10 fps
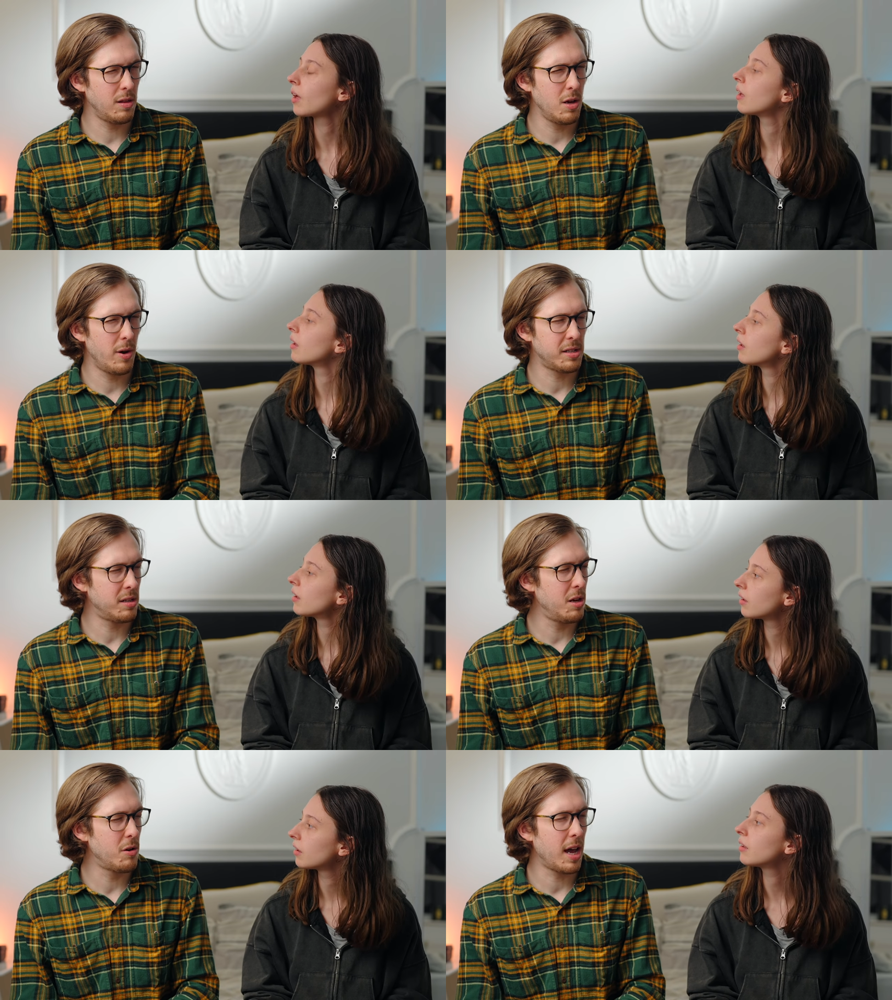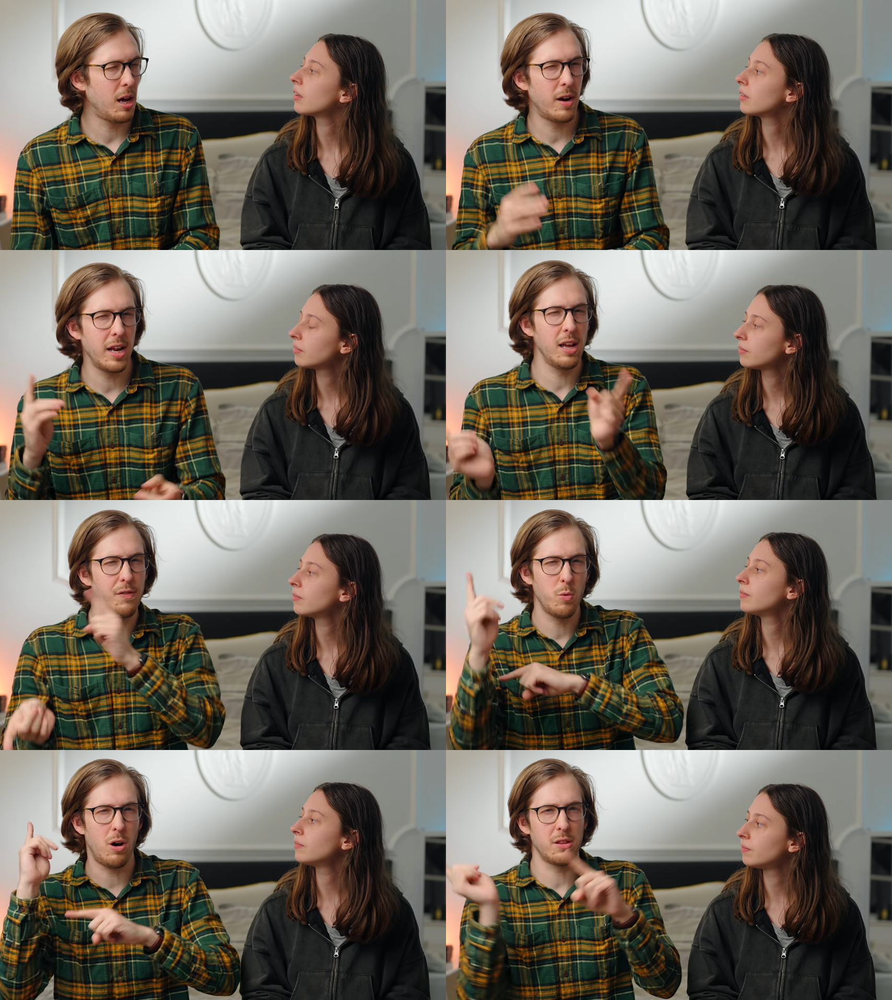Speaker 1: the US and the UK already. If
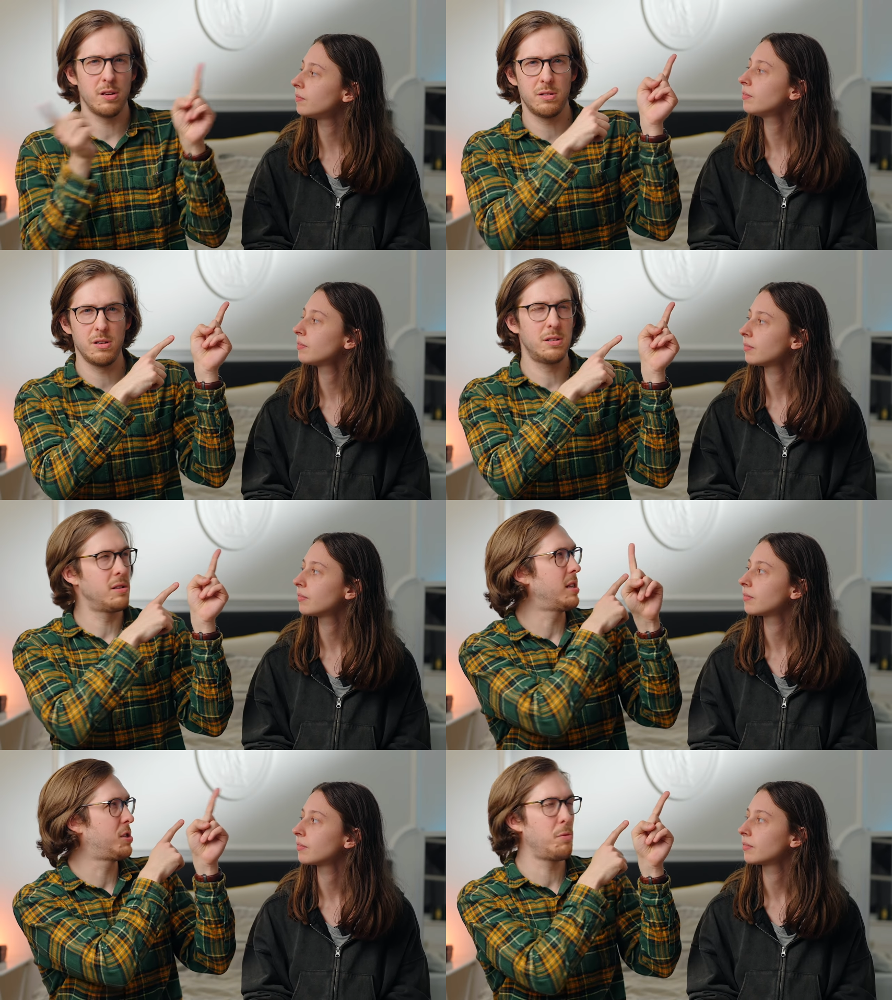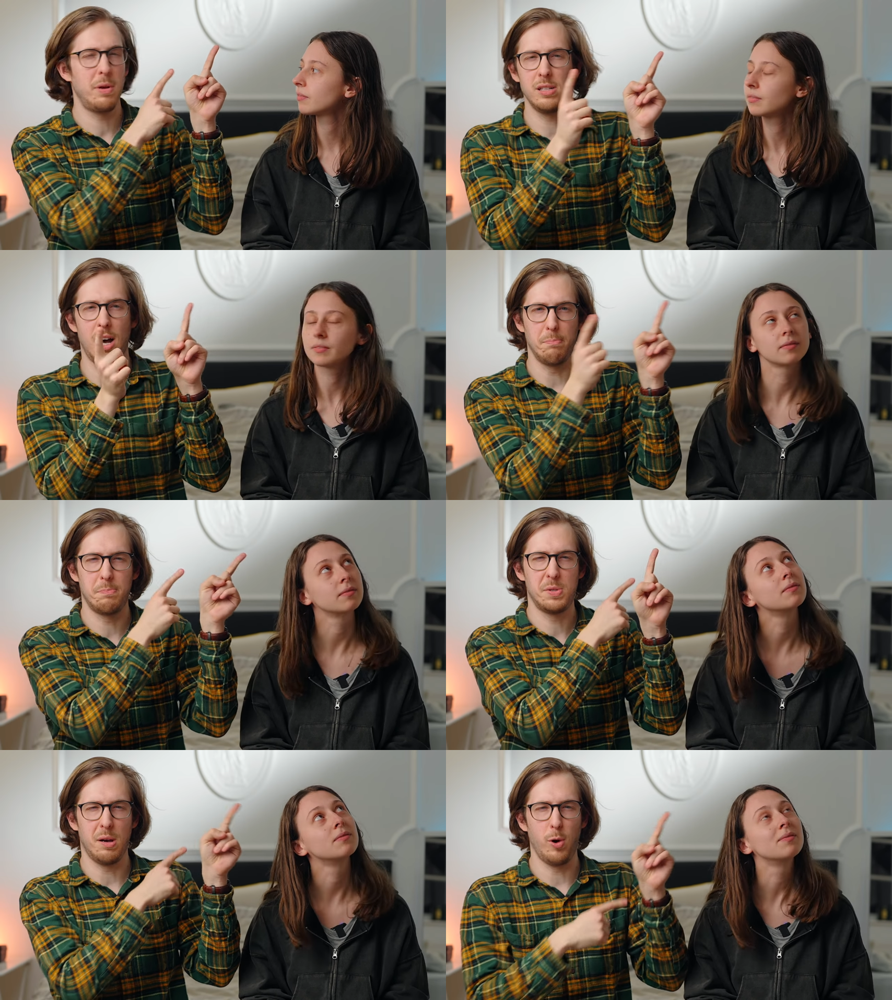you want, it should be
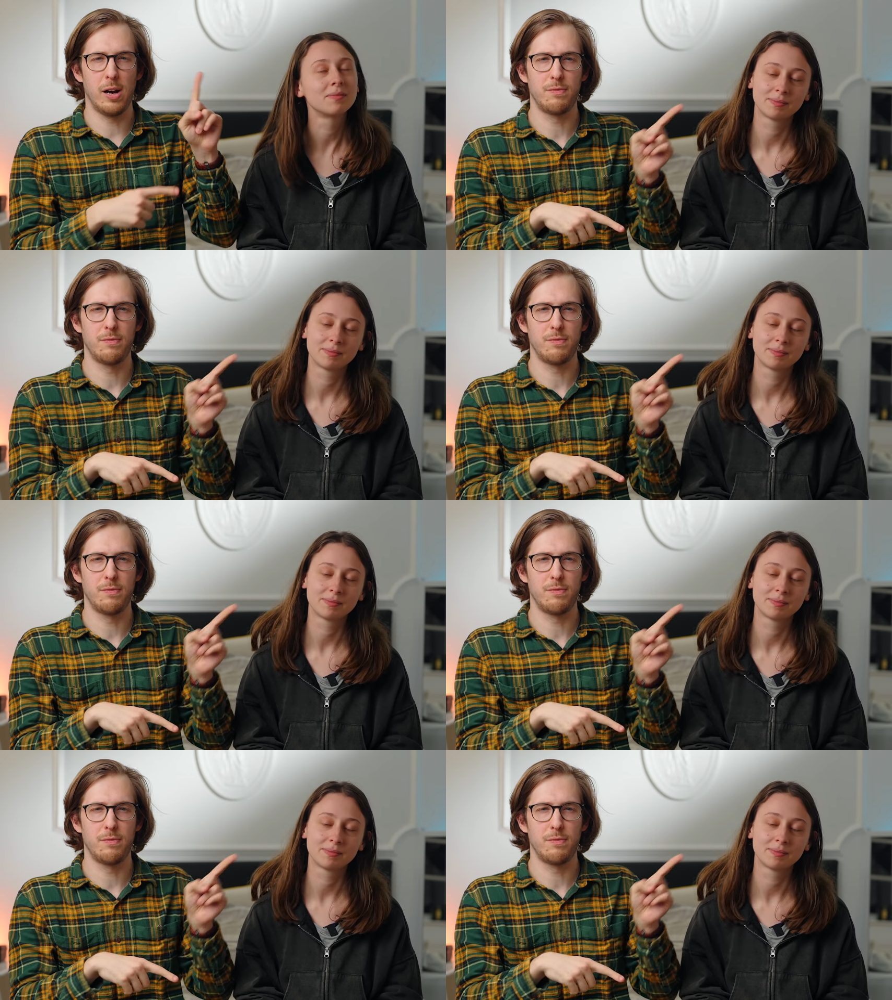up somewhere. So